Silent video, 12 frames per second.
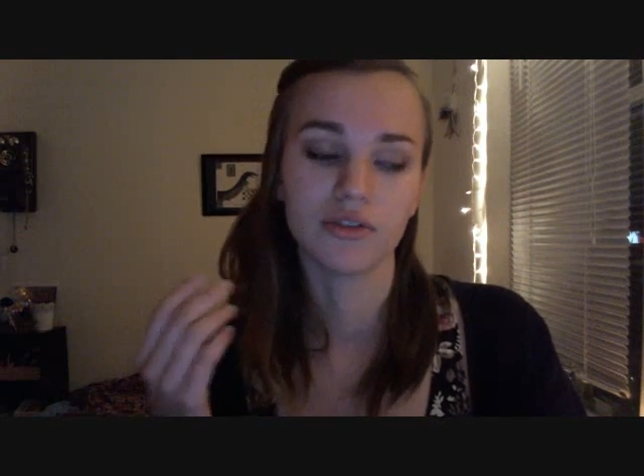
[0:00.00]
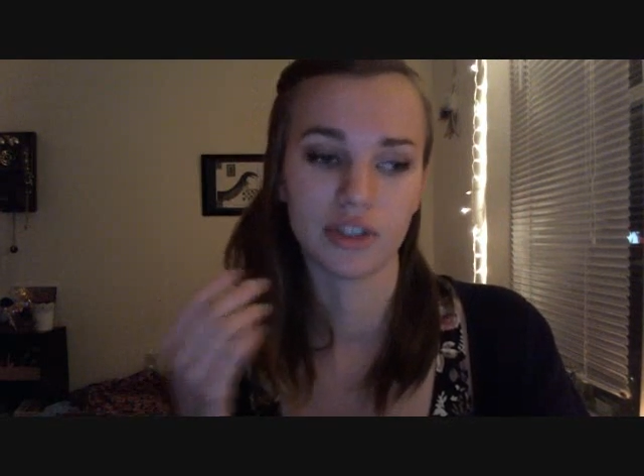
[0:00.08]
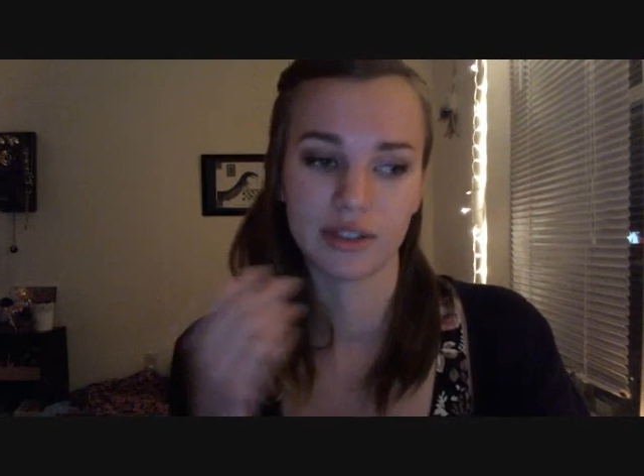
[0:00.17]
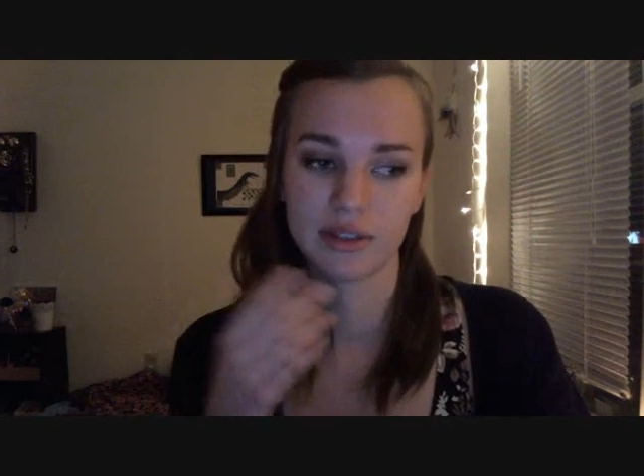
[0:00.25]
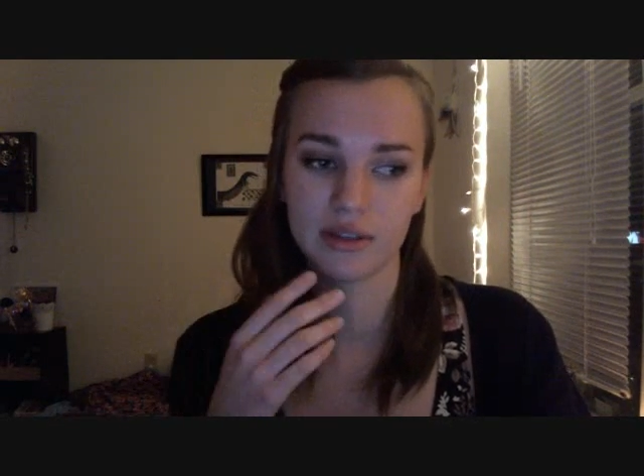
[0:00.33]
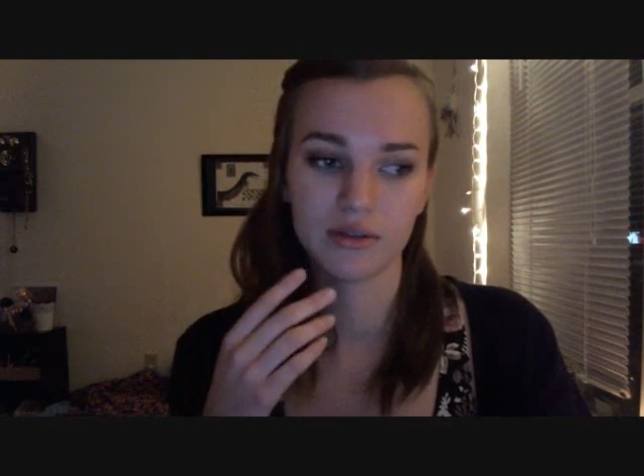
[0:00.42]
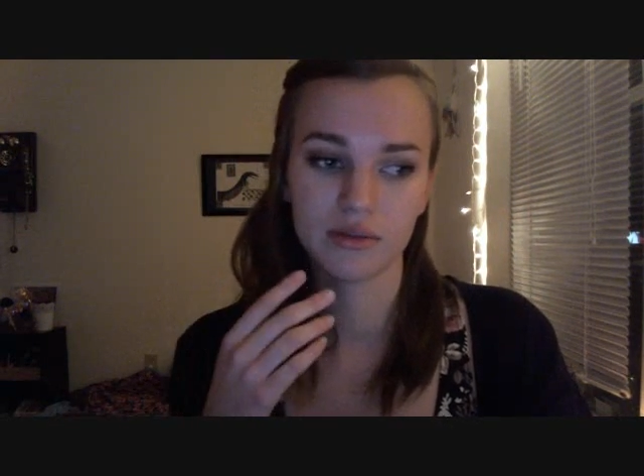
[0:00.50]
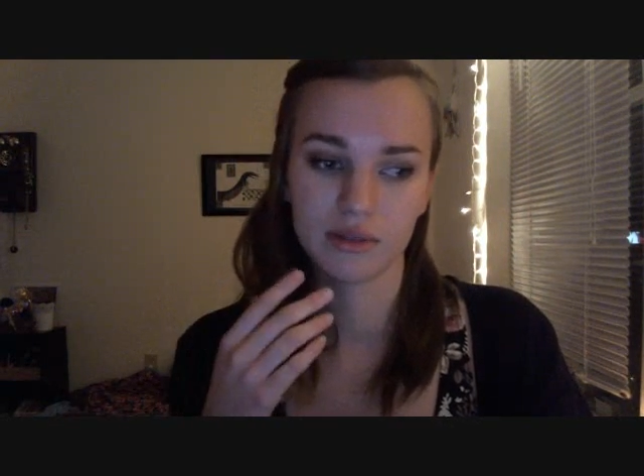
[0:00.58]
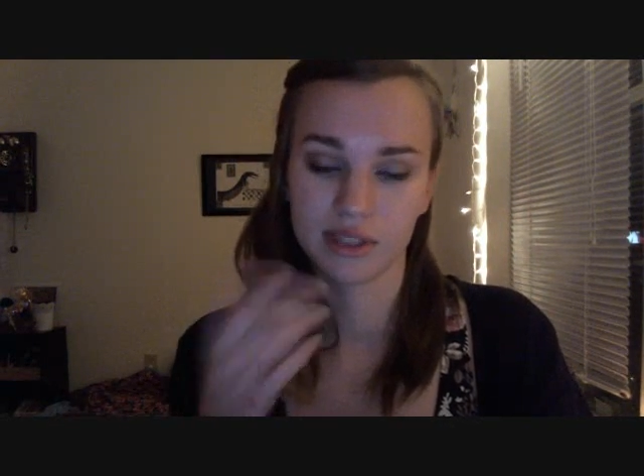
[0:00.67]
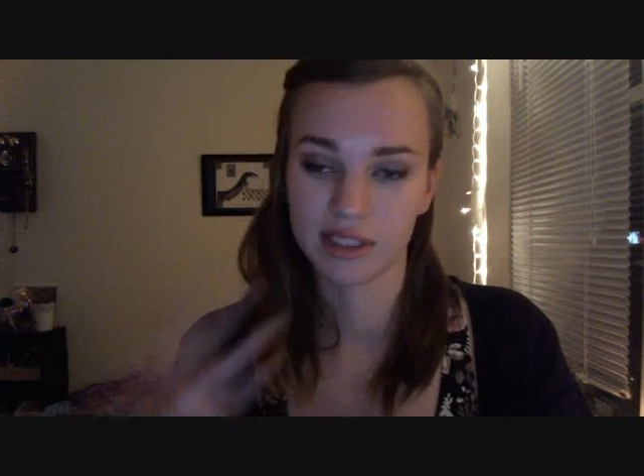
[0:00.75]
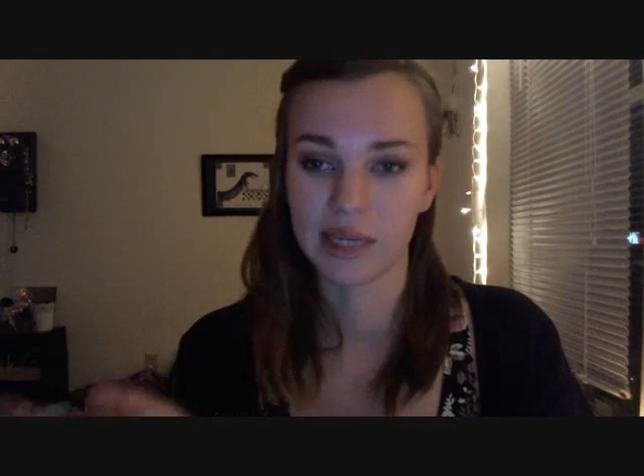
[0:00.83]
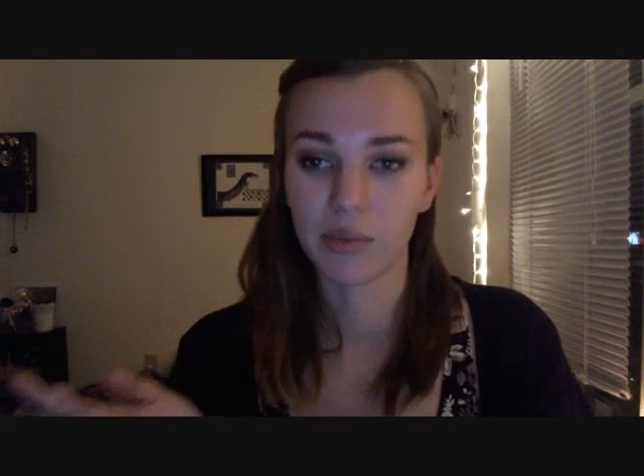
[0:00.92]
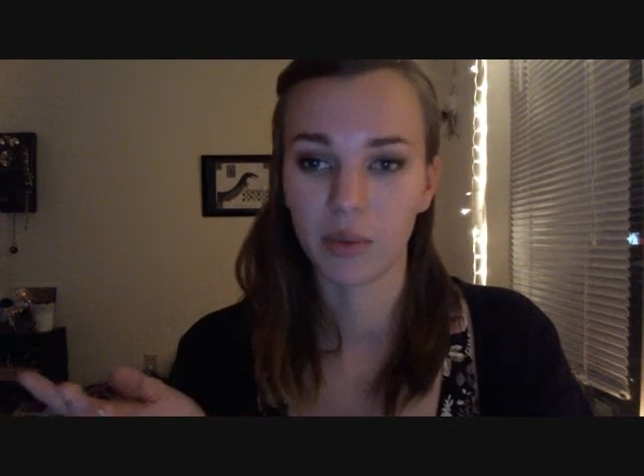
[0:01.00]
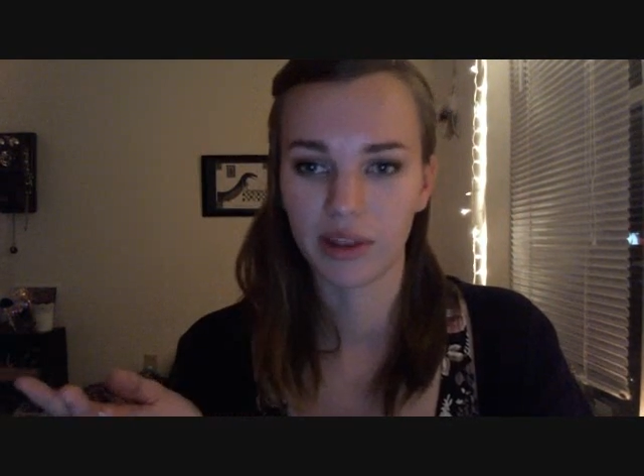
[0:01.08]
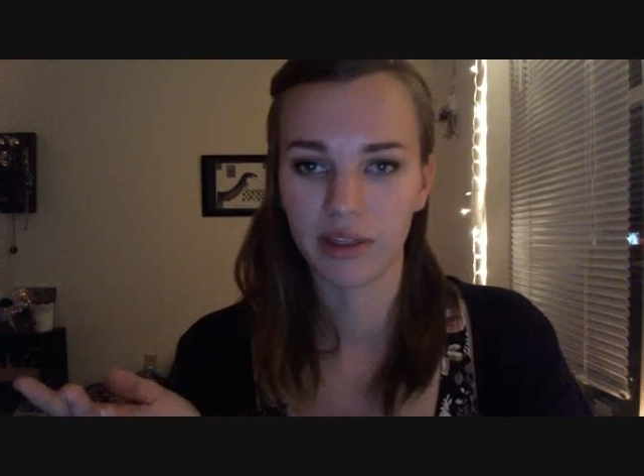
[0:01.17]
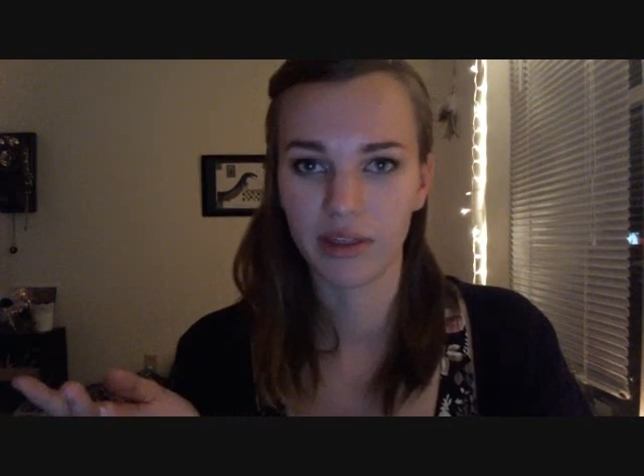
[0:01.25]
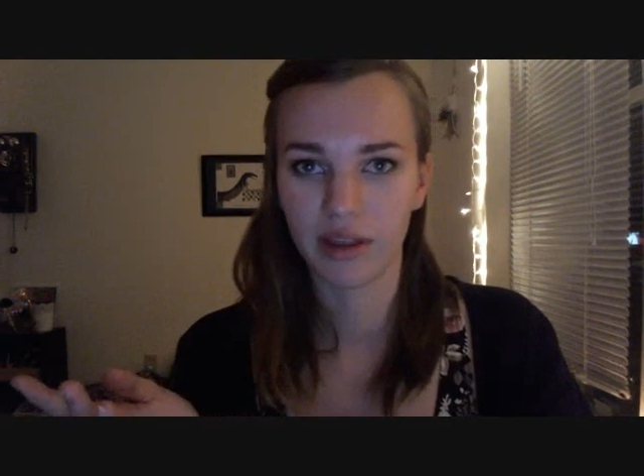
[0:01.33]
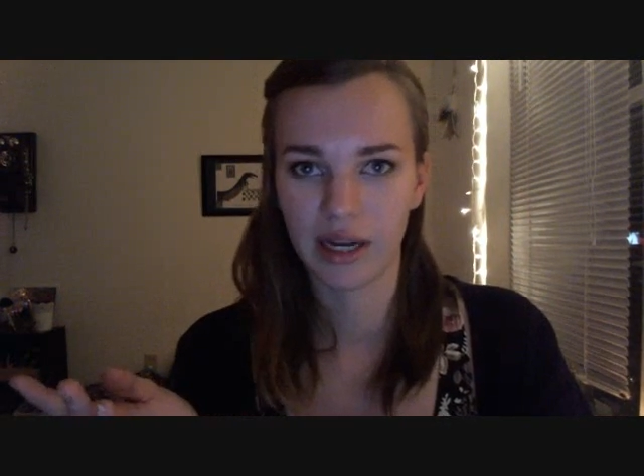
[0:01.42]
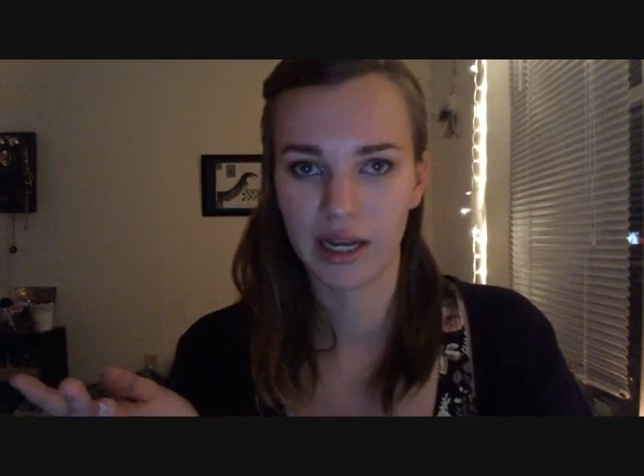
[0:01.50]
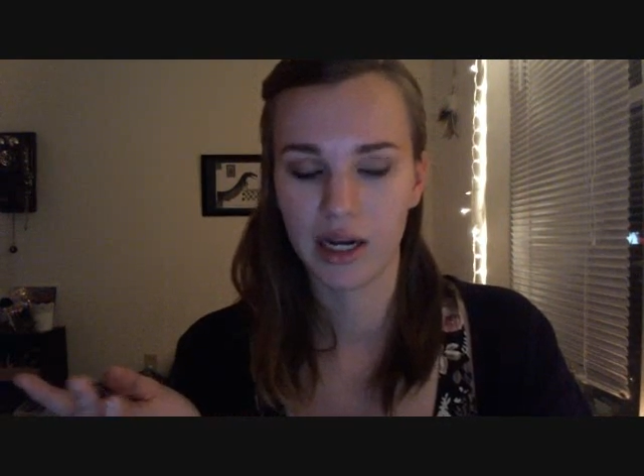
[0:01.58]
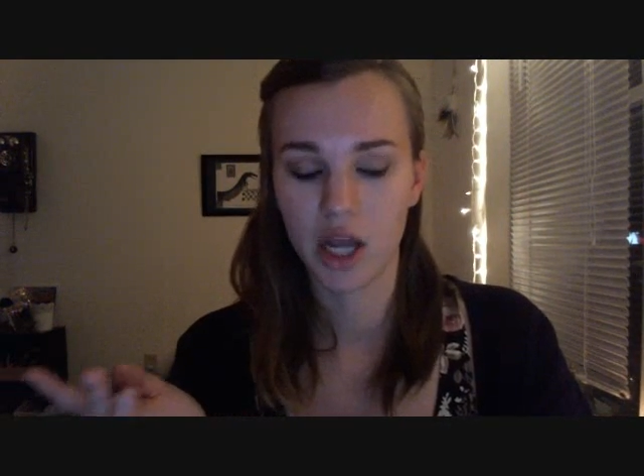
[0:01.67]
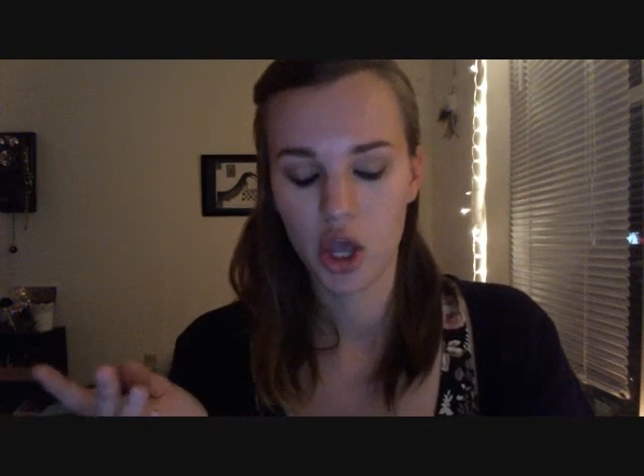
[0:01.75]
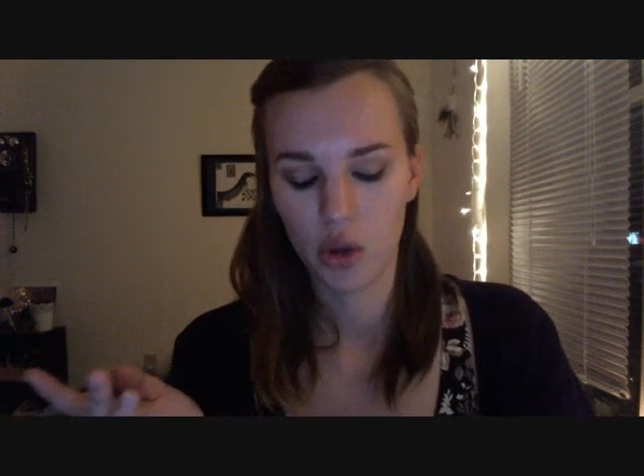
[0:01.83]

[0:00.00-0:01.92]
just sleep with it in,